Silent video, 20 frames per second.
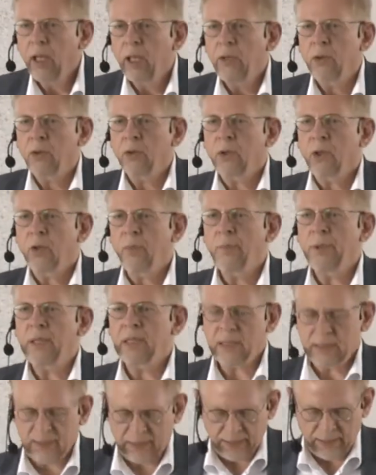
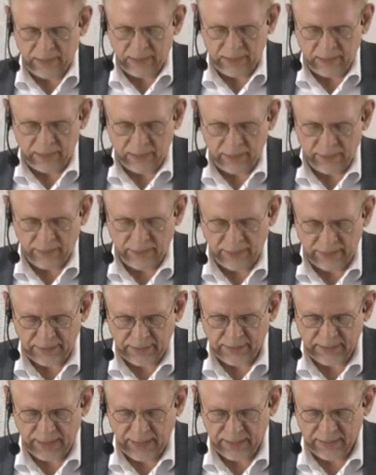Utopias in this
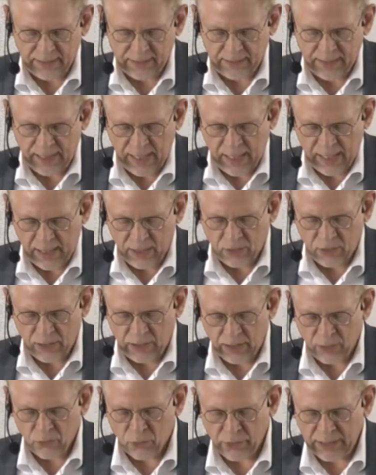sense are
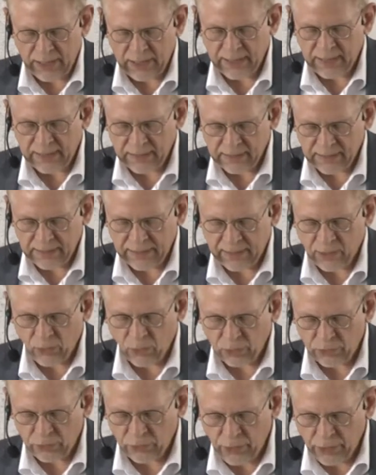realistic
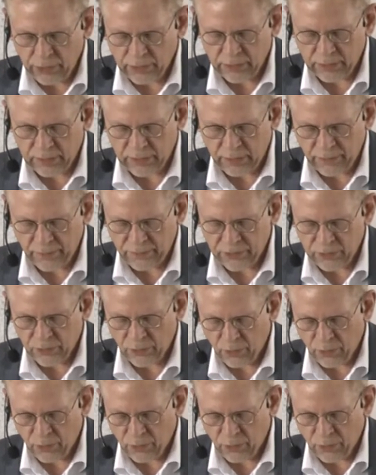alternatives,